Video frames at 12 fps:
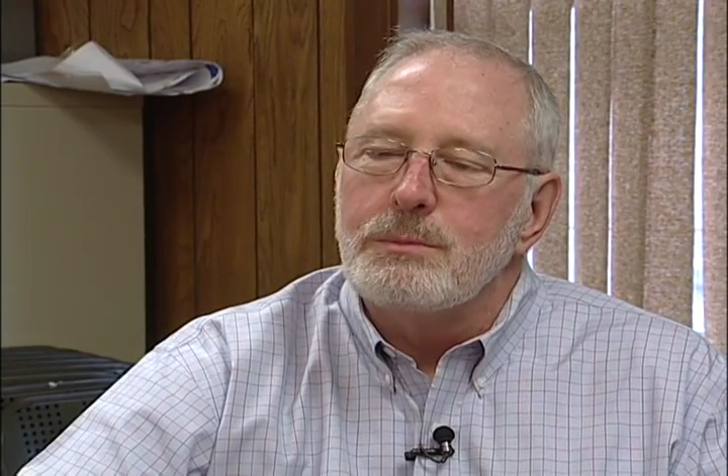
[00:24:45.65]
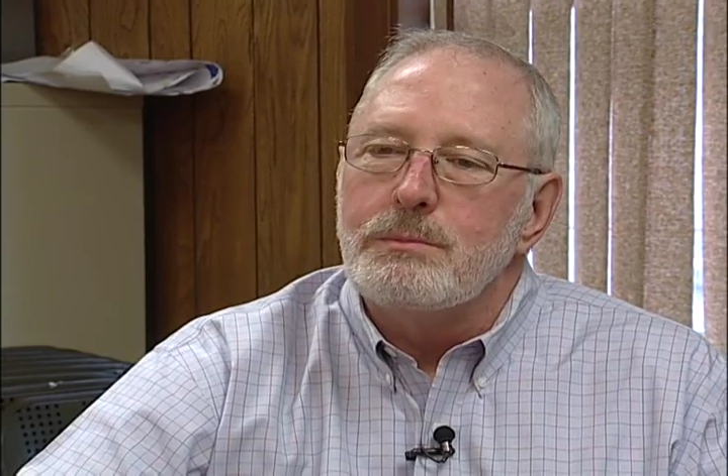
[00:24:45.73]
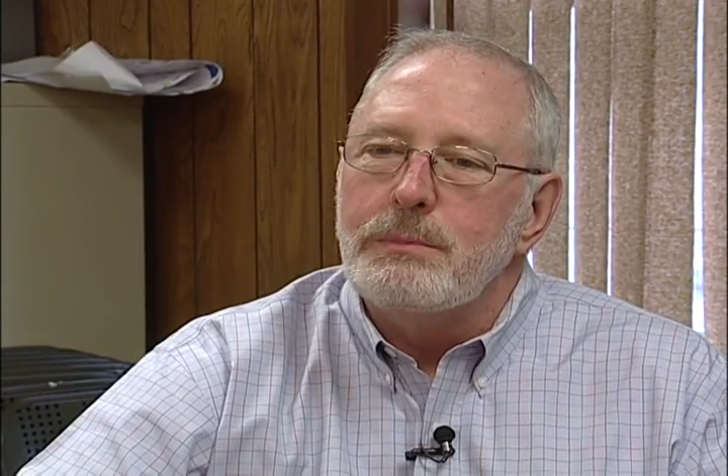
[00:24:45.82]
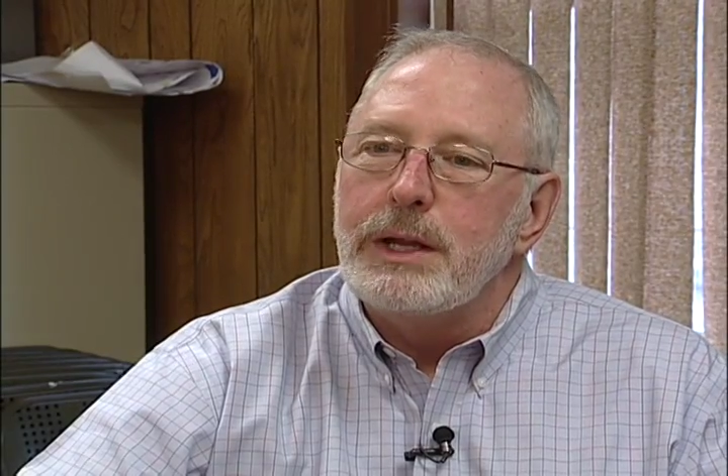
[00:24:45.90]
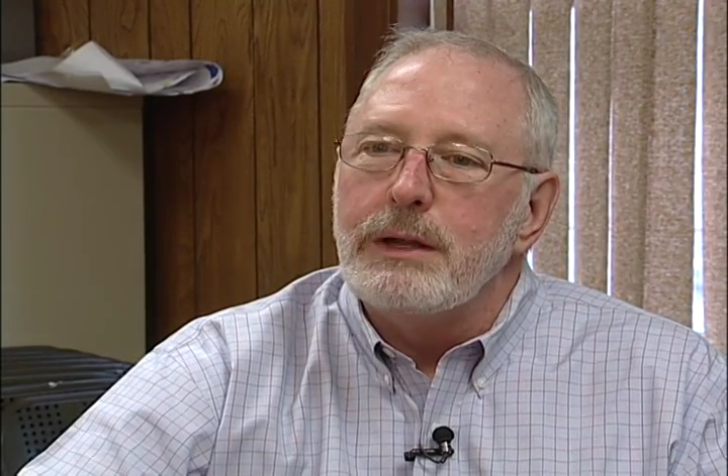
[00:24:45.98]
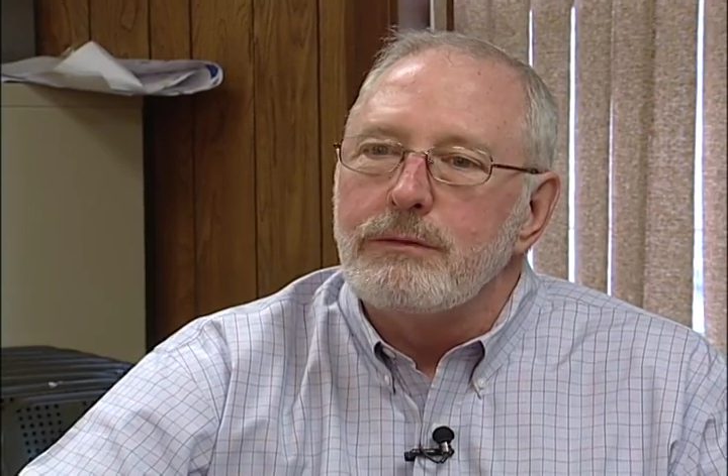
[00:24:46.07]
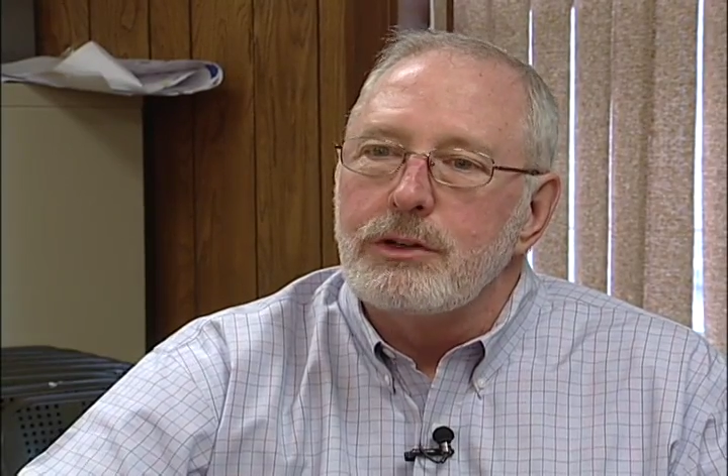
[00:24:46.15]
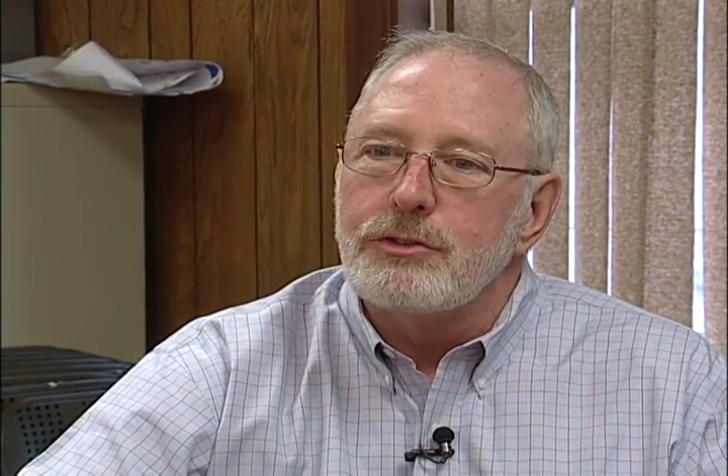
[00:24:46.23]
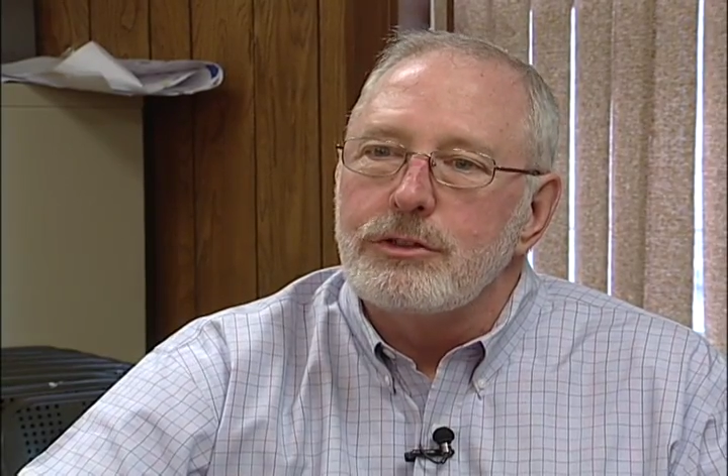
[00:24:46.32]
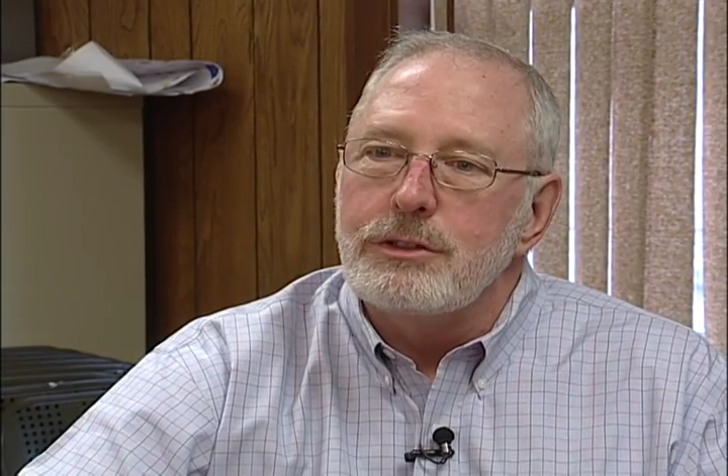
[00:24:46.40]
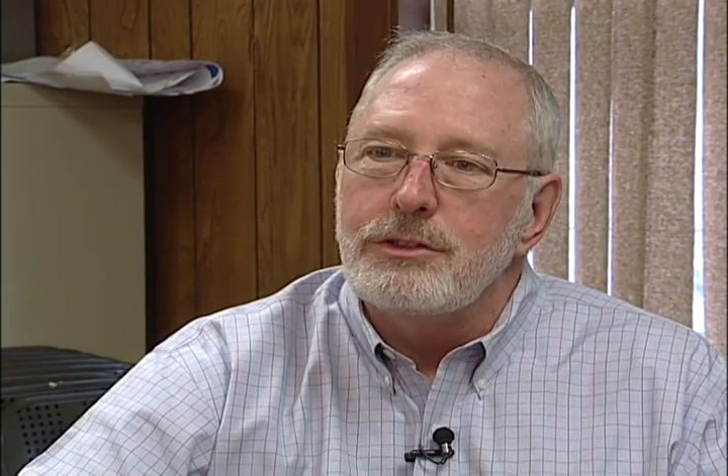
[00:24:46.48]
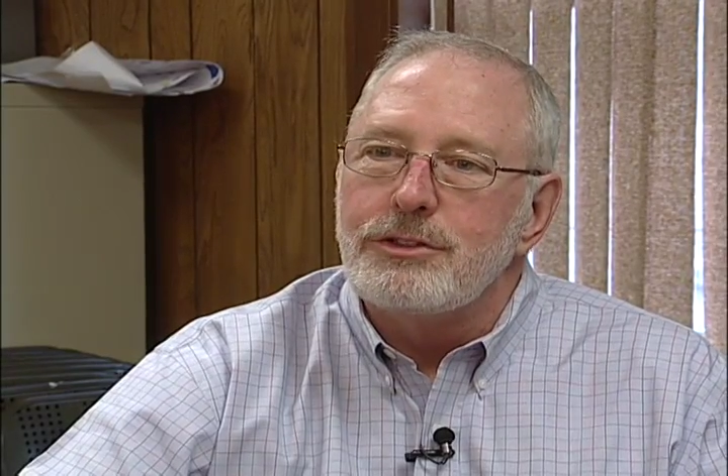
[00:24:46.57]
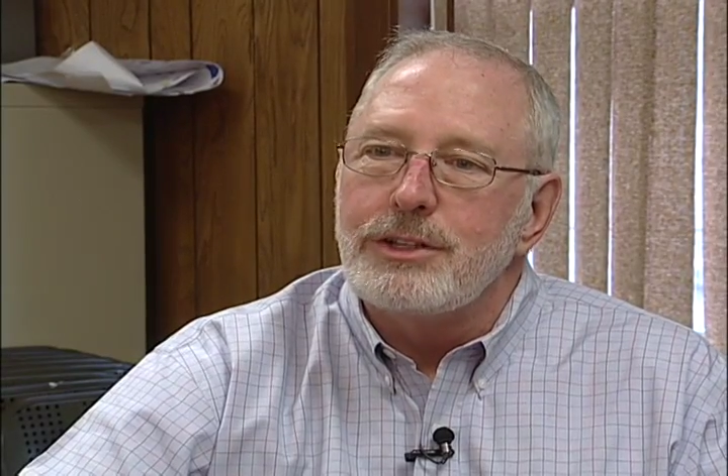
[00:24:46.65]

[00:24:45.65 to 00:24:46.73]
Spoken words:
Many of us in this